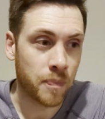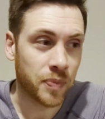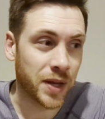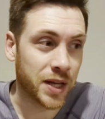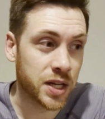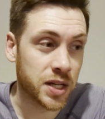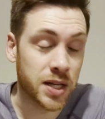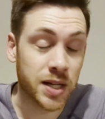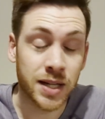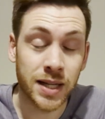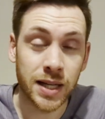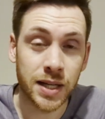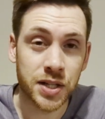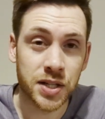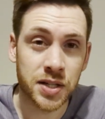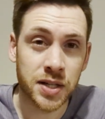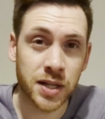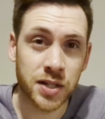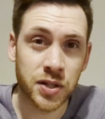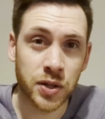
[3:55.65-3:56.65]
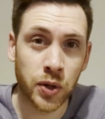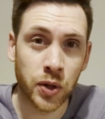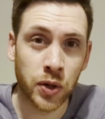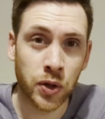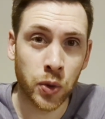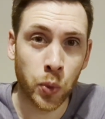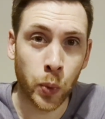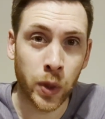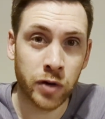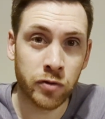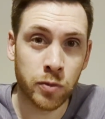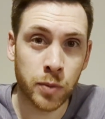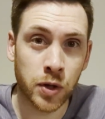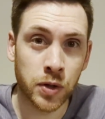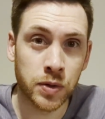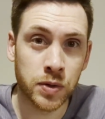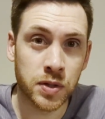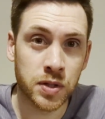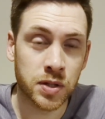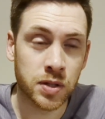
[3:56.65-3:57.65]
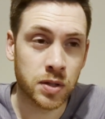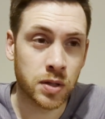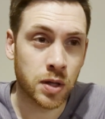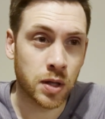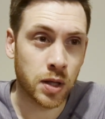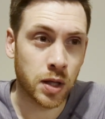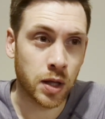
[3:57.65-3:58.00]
They didn't need to test the Wii remotes.